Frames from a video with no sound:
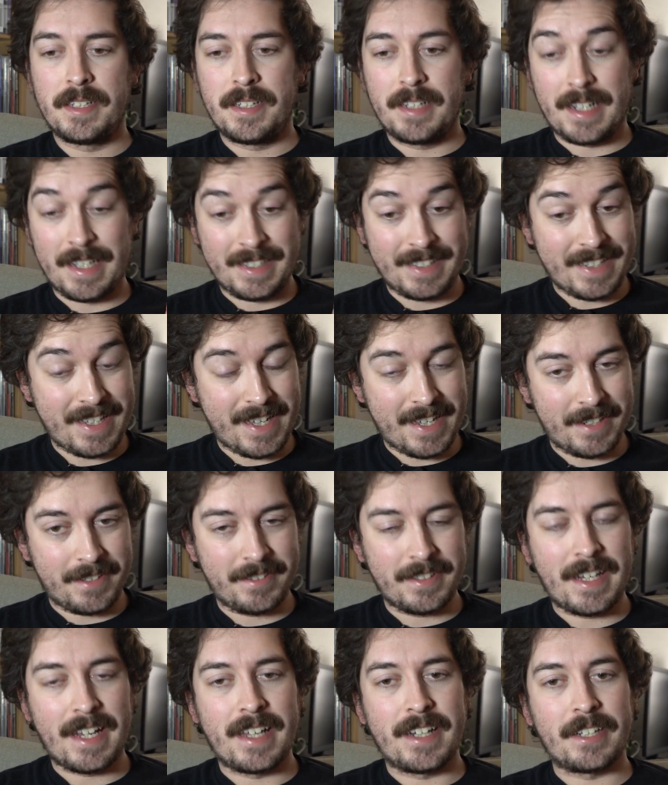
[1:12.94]
I did.
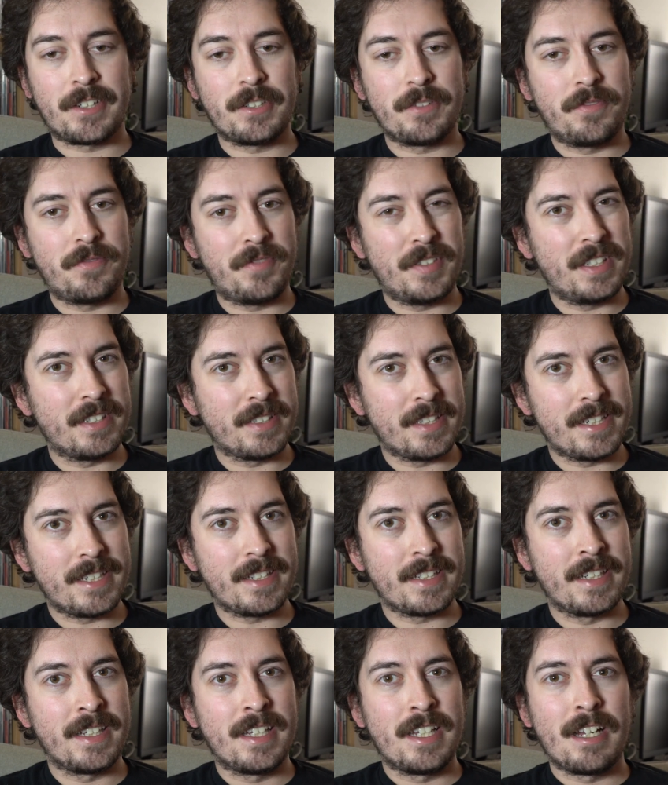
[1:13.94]
I had a good
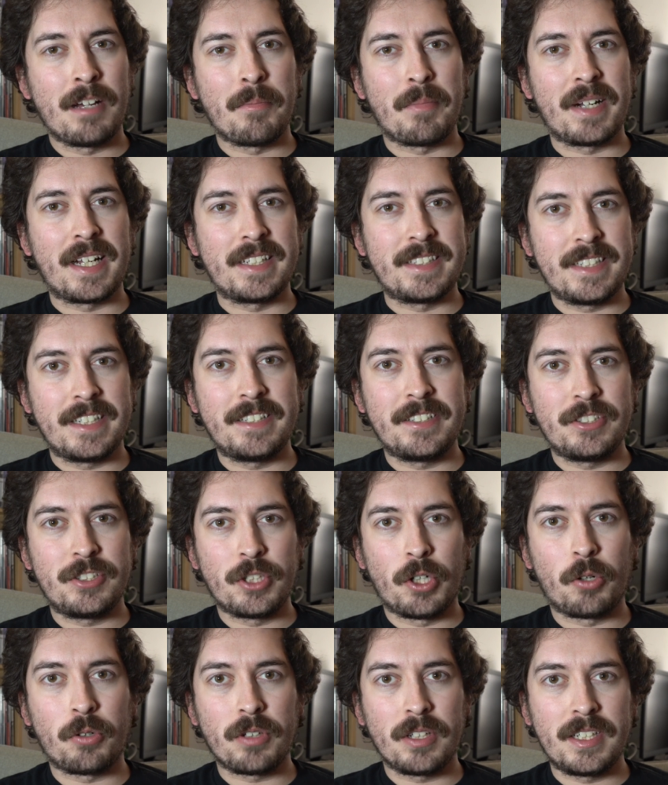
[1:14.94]
feeling, but I didn't
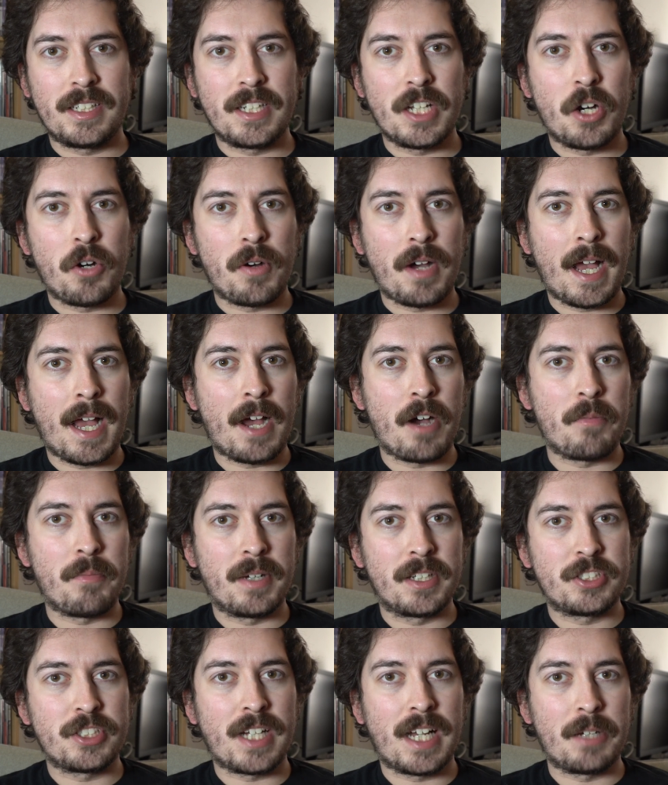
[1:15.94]
totally know how
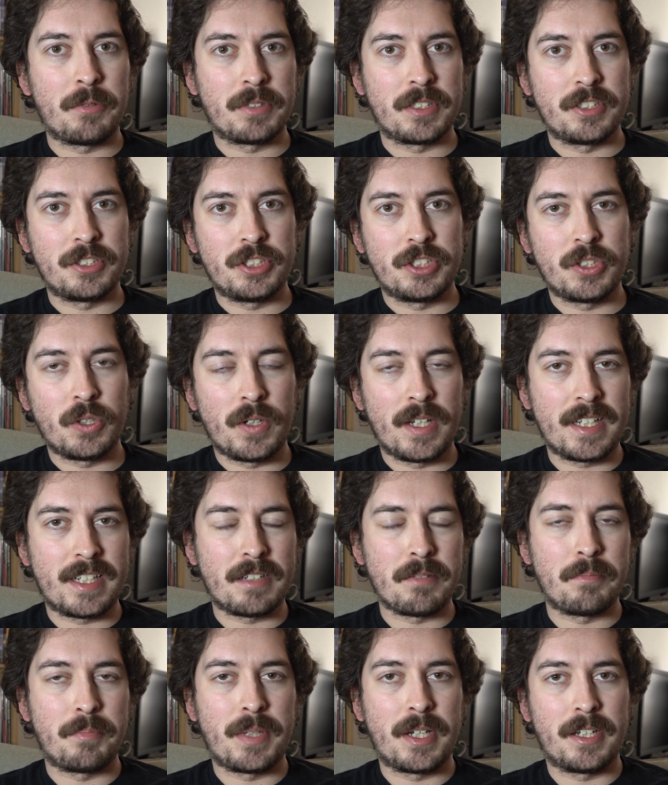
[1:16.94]
much I would enjoy it
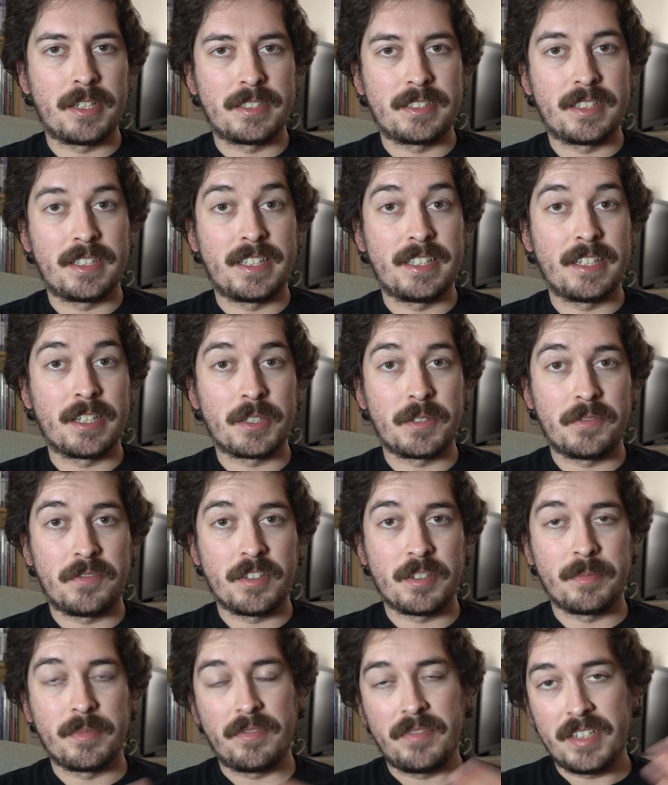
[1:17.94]
compared to the other
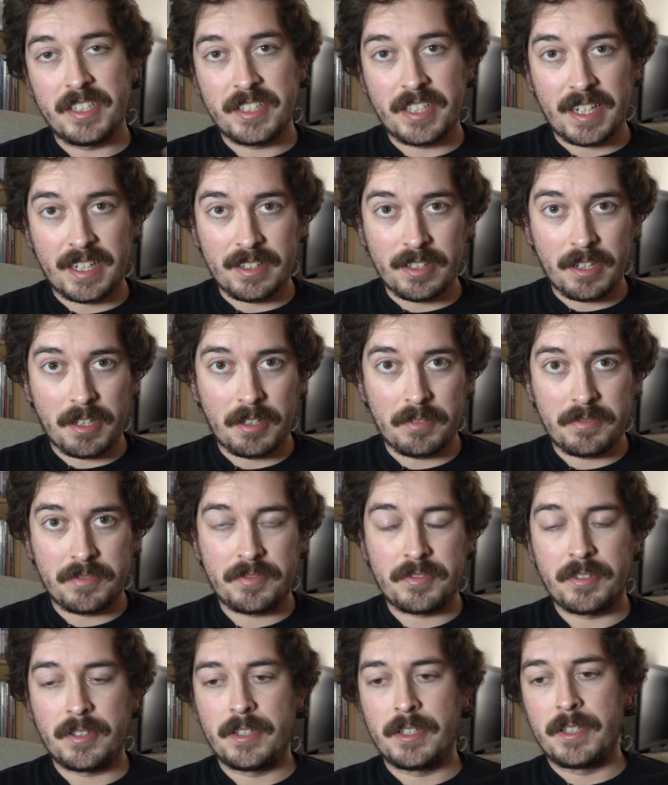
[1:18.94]
film of his that I
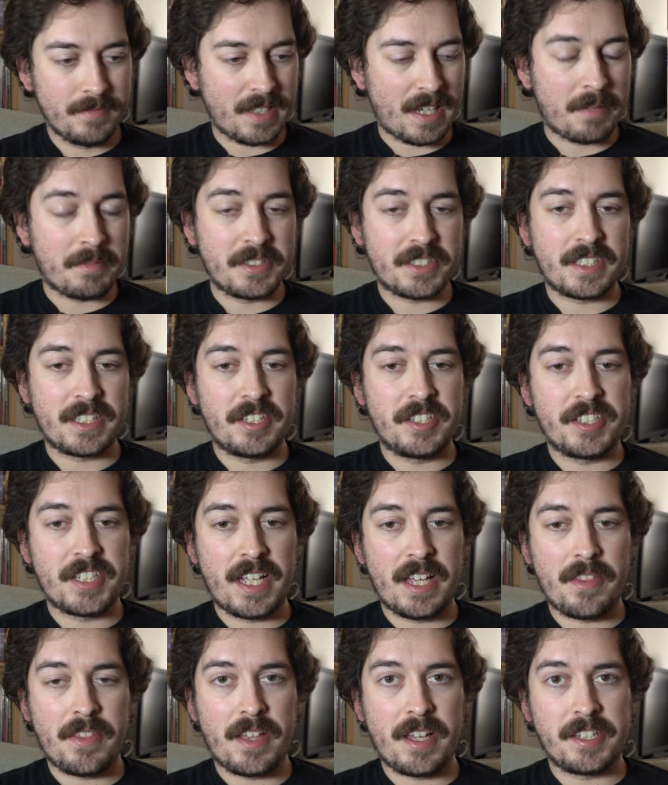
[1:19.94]
love. I'm just going to
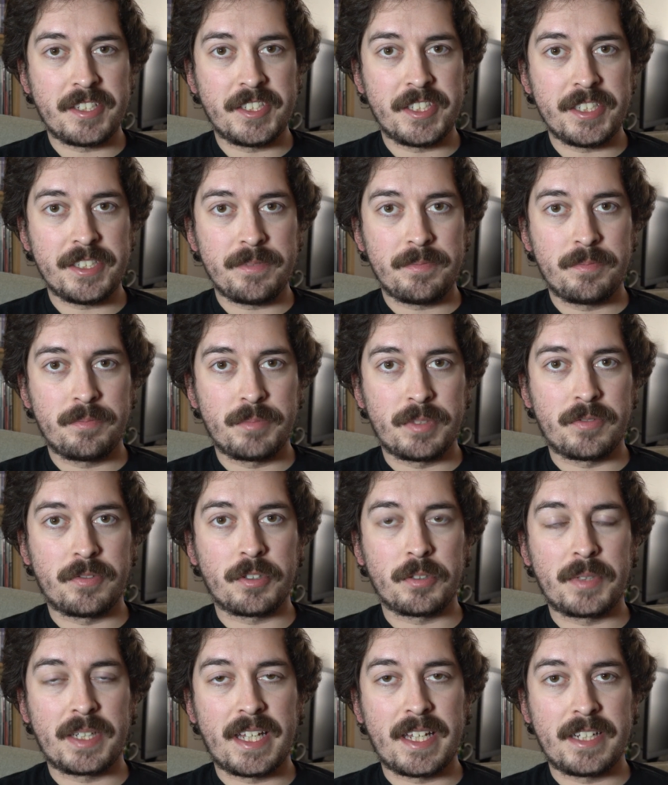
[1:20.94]
say this
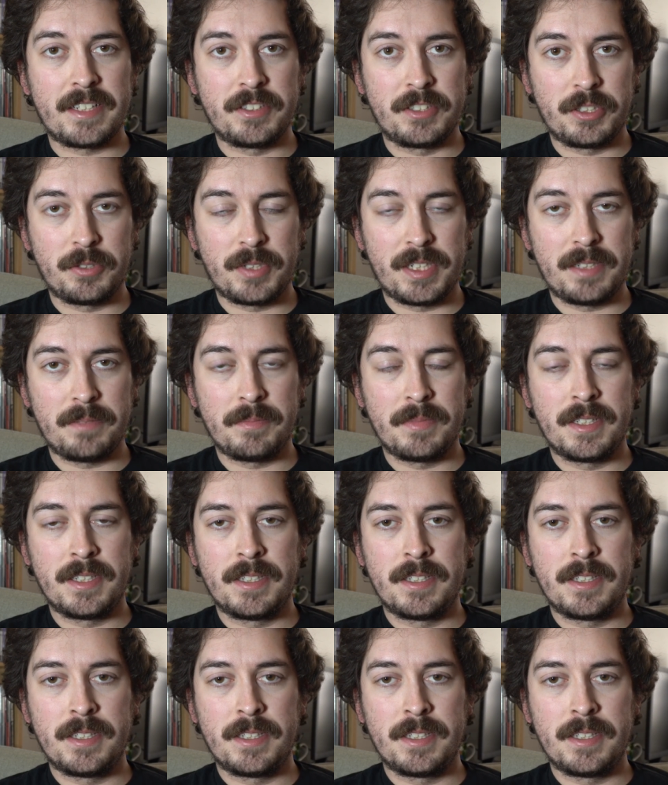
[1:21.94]
before we get into it.